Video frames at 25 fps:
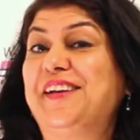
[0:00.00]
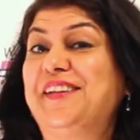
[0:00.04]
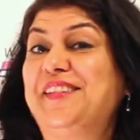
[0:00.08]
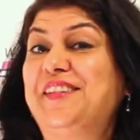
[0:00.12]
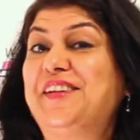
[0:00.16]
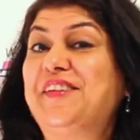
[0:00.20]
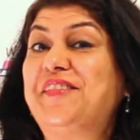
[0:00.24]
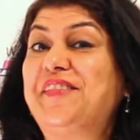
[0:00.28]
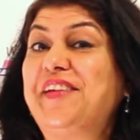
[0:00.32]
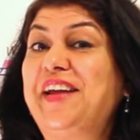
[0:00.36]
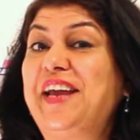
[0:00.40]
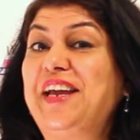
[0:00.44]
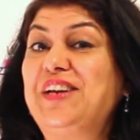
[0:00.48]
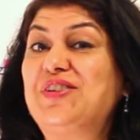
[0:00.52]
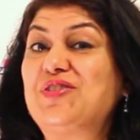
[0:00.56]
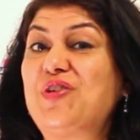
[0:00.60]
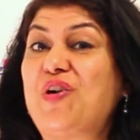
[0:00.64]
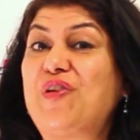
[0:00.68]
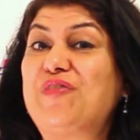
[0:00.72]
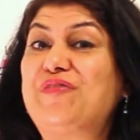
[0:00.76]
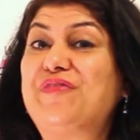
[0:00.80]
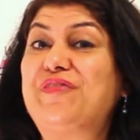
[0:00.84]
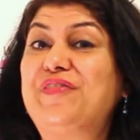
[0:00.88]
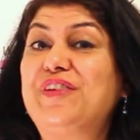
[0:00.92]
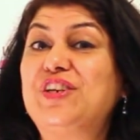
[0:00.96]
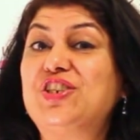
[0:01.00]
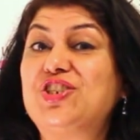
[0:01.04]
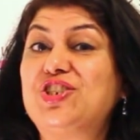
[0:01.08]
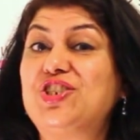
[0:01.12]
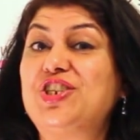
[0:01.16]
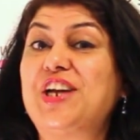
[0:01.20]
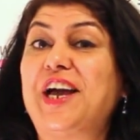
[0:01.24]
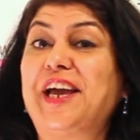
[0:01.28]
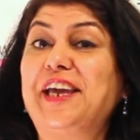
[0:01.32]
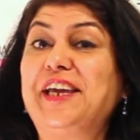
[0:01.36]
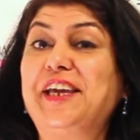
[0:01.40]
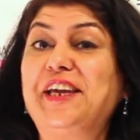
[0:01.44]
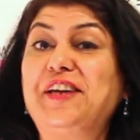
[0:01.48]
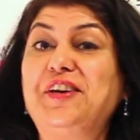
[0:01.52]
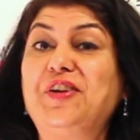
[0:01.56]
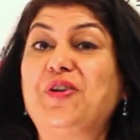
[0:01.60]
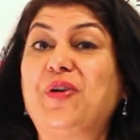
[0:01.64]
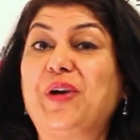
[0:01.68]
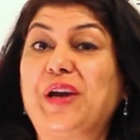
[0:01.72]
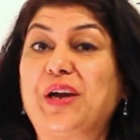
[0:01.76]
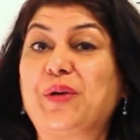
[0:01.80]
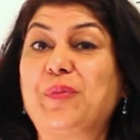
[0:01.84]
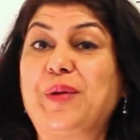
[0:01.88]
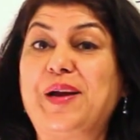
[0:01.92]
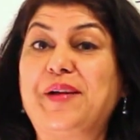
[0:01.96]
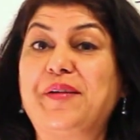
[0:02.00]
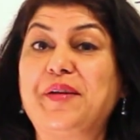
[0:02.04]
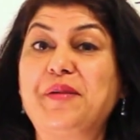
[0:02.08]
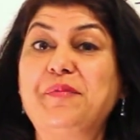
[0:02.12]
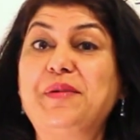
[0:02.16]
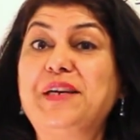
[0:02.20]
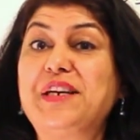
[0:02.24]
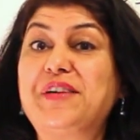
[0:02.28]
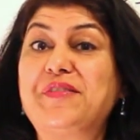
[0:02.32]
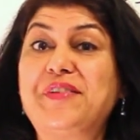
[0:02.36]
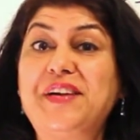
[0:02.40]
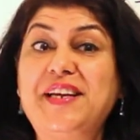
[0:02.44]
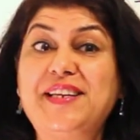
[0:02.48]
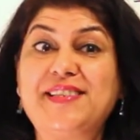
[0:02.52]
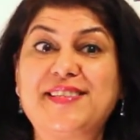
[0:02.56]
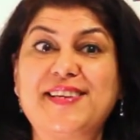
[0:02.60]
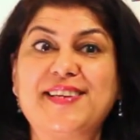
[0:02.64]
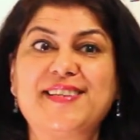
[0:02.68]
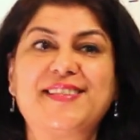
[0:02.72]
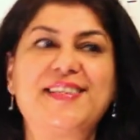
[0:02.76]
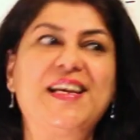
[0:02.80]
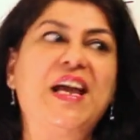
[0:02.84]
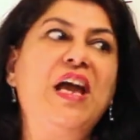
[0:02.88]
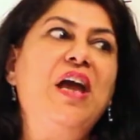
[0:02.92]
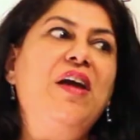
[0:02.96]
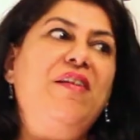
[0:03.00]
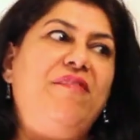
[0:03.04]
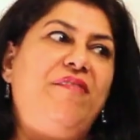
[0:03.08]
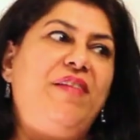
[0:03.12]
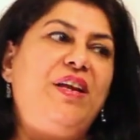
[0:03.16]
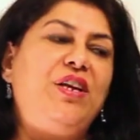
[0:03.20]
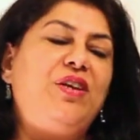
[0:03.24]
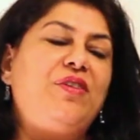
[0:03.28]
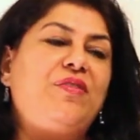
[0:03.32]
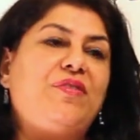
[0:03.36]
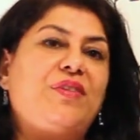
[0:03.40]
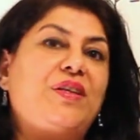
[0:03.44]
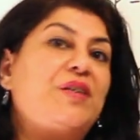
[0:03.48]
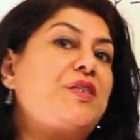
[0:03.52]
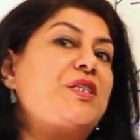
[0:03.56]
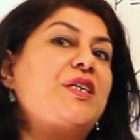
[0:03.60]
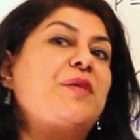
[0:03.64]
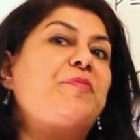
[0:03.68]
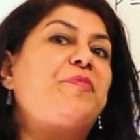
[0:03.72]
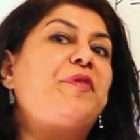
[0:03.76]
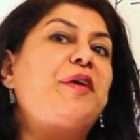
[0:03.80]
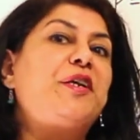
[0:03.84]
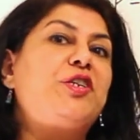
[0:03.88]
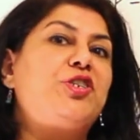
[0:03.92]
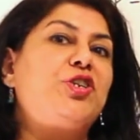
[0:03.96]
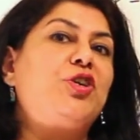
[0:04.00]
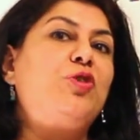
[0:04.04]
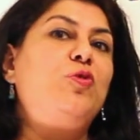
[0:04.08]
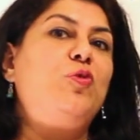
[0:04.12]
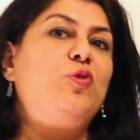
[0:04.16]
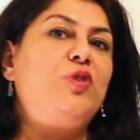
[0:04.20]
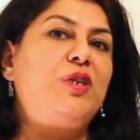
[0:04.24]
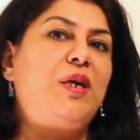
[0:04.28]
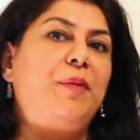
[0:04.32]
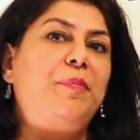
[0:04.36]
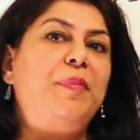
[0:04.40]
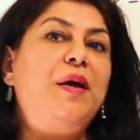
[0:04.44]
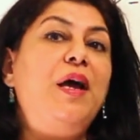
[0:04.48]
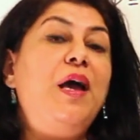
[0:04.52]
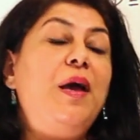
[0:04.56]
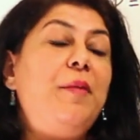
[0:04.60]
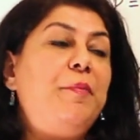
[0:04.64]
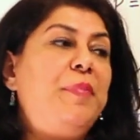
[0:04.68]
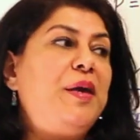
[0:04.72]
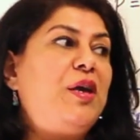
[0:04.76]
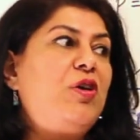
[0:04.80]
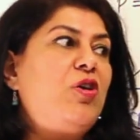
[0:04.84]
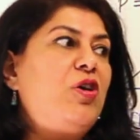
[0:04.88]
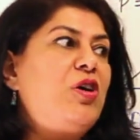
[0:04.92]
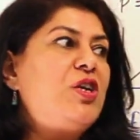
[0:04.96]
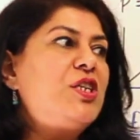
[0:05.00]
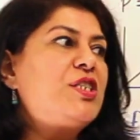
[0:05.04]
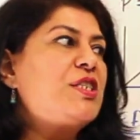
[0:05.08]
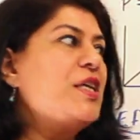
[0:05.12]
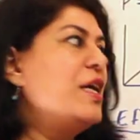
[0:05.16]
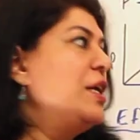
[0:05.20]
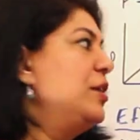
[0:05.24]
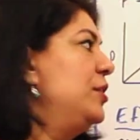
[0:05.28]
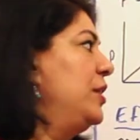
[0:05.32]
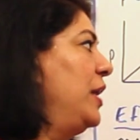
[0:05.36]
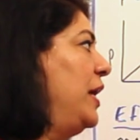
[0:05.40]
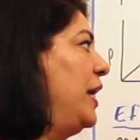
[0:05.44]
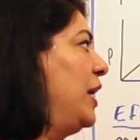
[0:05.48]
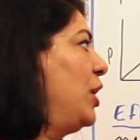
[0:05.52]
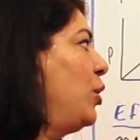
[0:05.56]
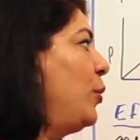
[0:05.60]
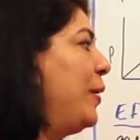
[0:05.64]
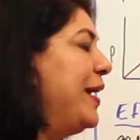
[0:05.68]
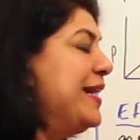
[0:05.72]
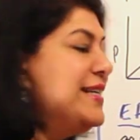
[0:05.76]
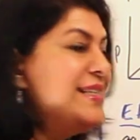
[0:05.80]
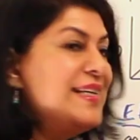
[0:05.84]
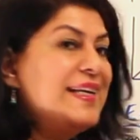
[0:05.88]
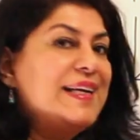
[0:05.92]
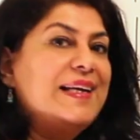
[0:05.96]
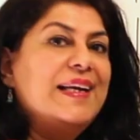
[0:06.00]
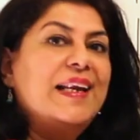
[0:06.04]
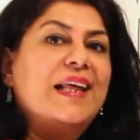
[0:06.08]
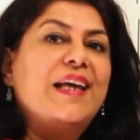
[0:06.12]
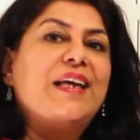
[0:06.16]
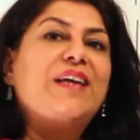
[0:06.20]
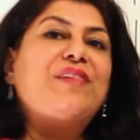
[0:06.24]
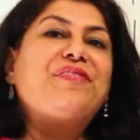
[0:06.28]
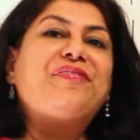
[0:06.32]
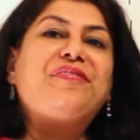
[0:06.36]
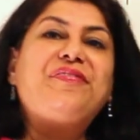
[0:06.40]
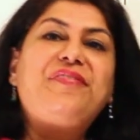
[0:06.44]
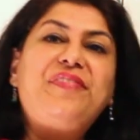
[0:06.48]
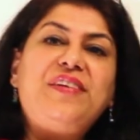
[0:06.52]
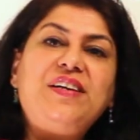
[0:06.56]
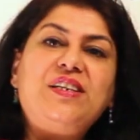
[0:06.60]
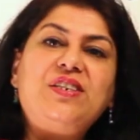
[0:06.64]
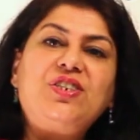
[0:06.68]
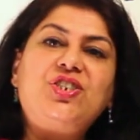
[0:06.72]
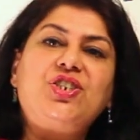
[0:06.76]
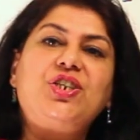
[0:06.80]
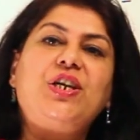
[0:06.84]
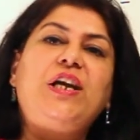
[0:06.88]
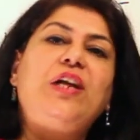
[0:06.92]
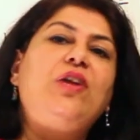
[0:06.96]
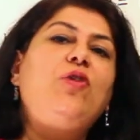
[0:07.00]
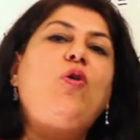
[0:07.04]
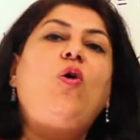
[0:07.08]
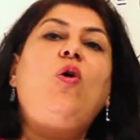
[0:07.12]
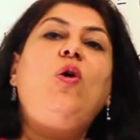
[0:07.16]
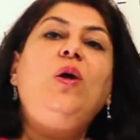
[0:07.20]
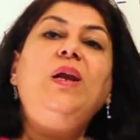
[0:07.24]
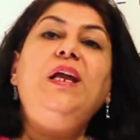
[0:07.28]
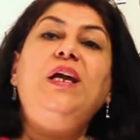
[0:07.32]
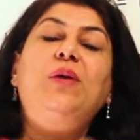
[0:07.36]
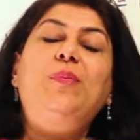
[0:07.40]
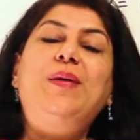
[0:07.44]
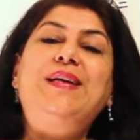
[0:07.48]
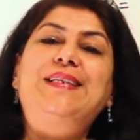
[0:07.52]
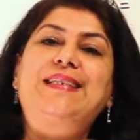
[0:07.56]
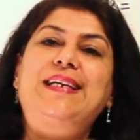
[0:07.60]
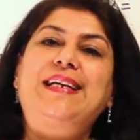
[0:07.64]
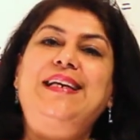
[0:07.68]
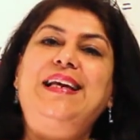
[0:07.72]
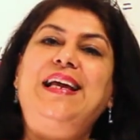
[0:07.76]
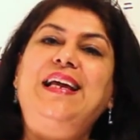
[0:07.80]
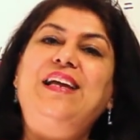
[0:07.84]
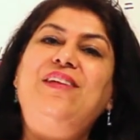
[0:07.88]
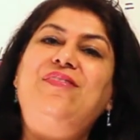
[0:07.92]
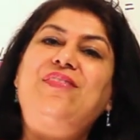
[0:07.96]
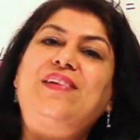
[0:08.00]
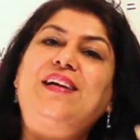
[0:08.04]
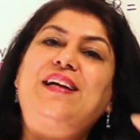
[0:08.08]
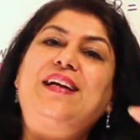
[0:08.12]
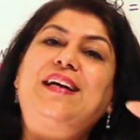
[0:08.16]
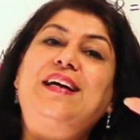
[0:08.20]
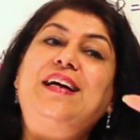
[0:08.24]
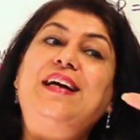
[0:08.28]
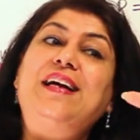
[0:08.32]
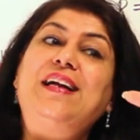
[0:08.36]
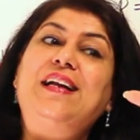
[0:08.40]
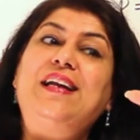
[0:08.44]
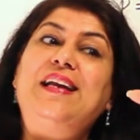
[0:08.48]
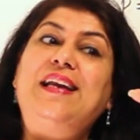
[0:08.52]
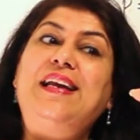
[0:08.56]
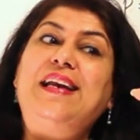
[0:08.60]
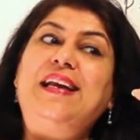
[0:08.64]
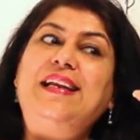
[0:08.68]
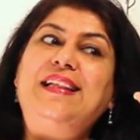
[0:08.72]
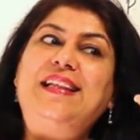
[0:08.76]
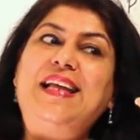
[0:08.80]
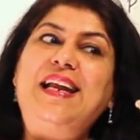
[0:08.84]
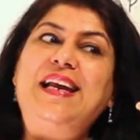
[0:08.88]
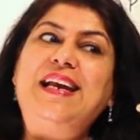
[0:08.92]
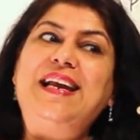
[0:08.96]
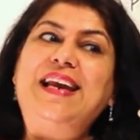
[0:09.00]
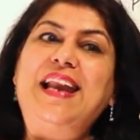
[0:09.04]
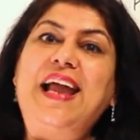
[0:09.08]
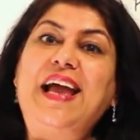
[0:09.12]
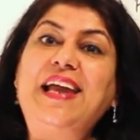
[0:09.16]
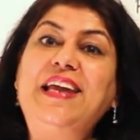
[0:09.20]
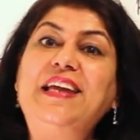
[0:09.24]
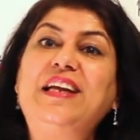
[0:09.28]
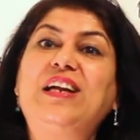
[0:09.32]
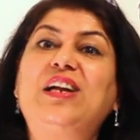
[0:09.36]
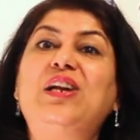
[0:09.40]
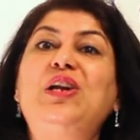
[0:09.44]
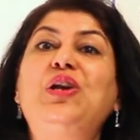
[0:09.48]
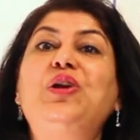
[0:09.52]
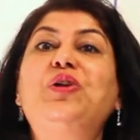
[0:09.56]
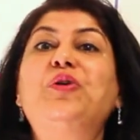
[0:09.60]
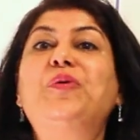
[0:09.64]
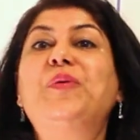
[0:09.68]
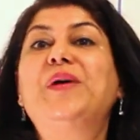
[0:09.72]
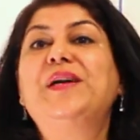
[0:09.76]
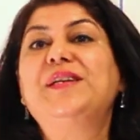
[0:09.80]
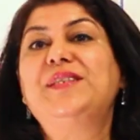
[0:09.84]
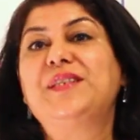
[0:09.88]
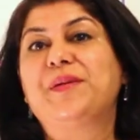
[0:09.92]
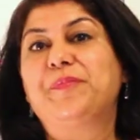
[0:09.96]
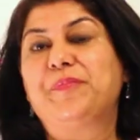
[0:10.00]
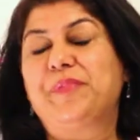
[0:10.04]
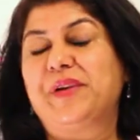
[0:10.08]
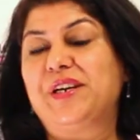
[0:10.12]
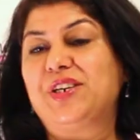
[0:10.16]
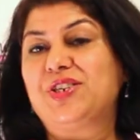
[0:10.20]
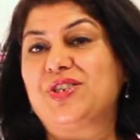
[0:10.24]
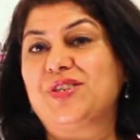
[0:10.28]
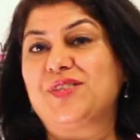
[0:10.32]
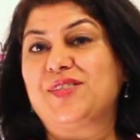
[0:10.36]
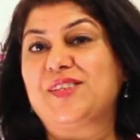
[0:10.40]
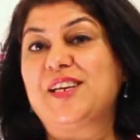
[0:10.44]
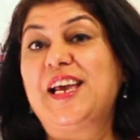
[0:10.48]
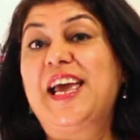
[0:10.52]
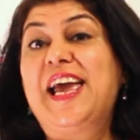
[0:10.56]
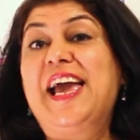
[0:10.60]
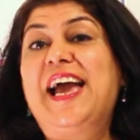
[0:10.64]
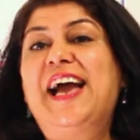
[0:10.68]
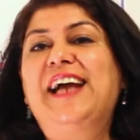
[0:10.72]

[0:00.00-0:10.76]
The rate of fish dying in your aquarium increases when the temperature goes up. Because the aquatic life, fish and all aquatic life, they like lower temperatures.